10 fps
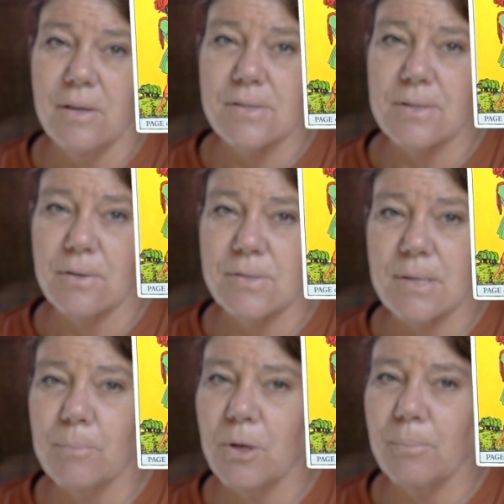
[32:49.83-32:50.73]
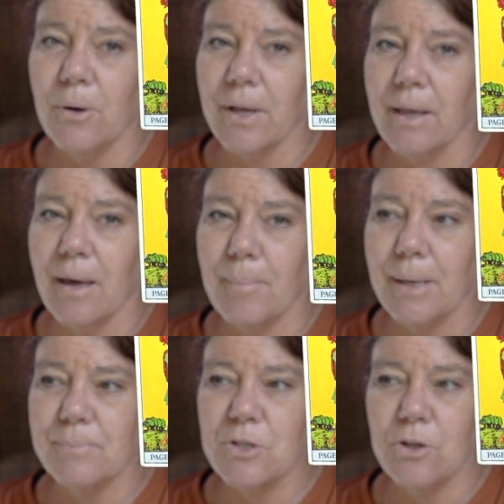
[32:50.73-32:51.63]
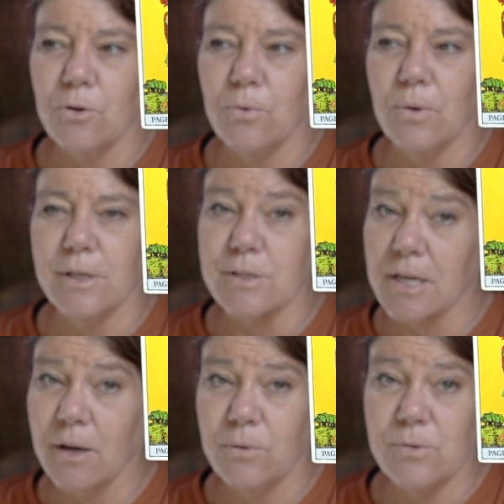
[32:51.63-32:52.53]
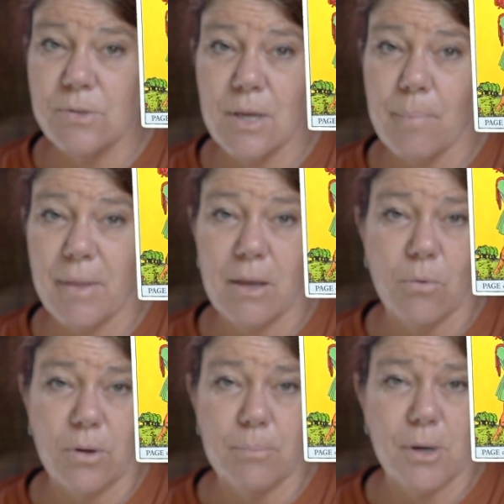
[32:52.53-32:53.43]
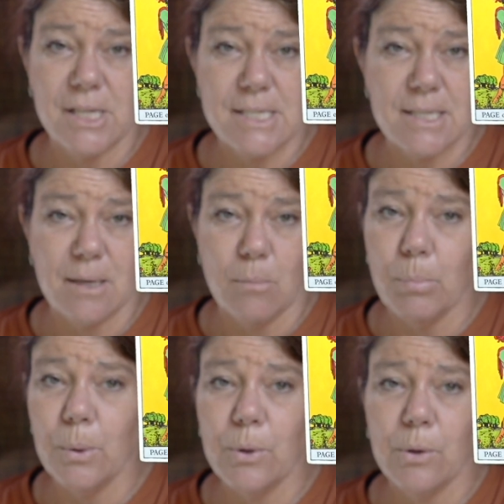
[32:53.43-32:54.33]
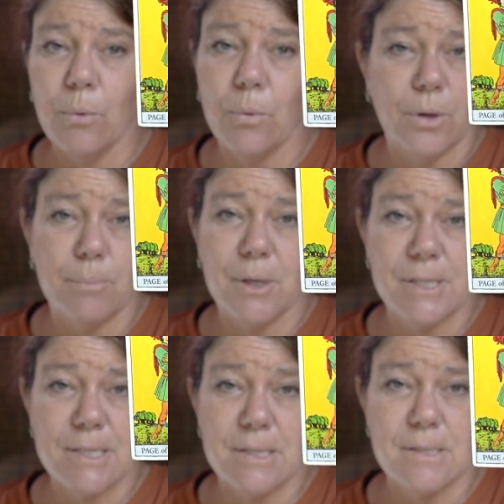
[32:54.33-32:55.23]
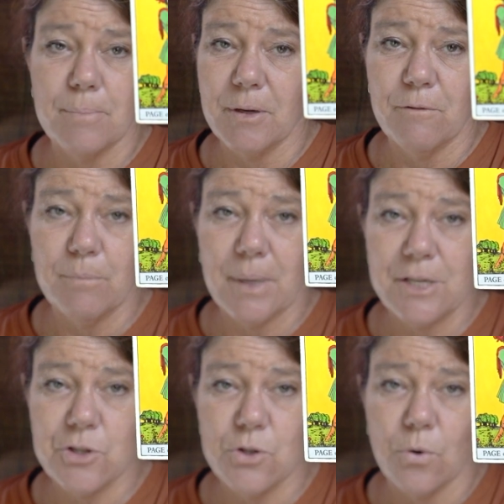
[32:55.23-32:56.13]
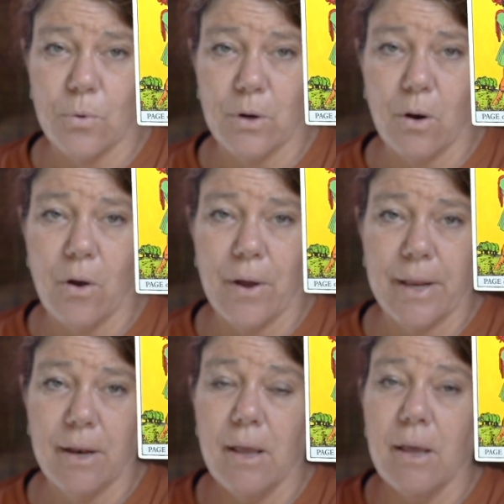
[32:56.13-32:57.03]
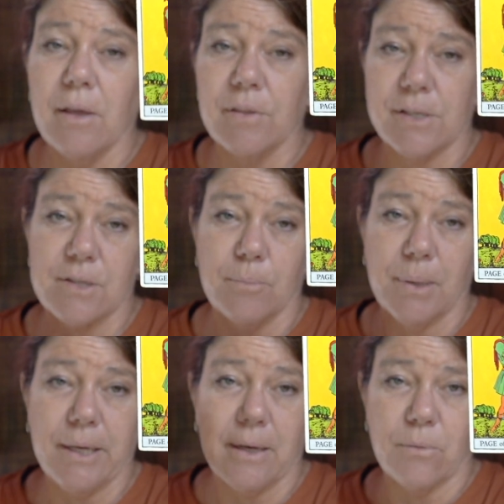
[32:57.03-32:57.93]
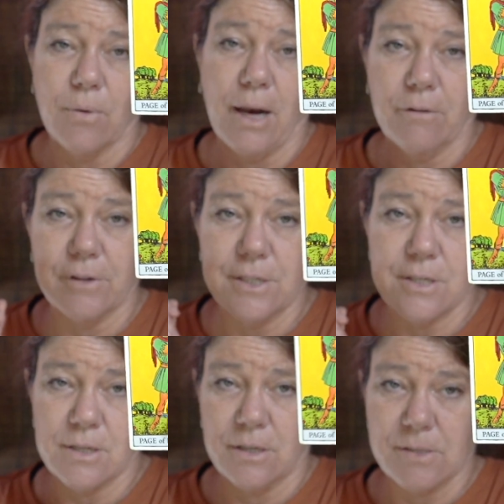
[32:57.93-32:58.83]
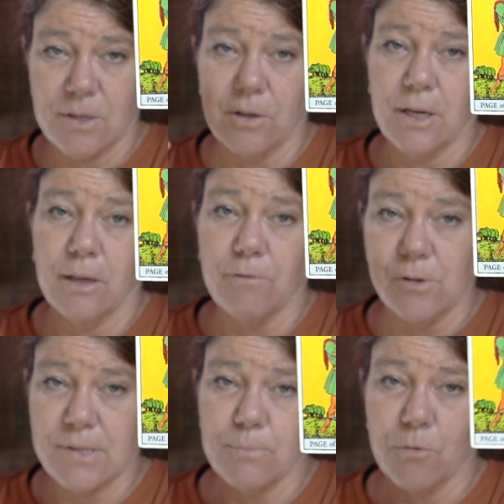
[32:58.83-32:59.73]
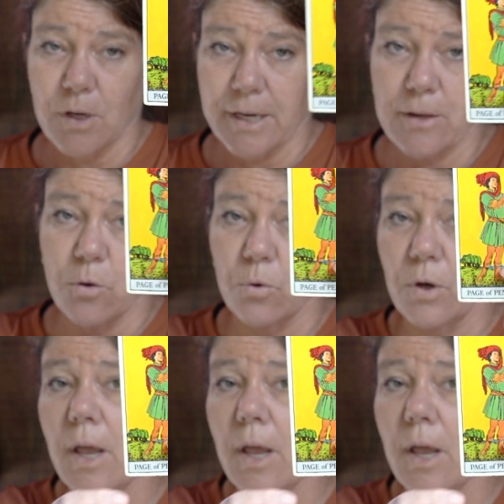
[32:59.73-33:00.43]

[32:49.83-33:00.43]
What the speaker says: So somebody might come up to you and tell you something, or you might see a book, or you might see some information online that's completely relevant and is going to give you some really good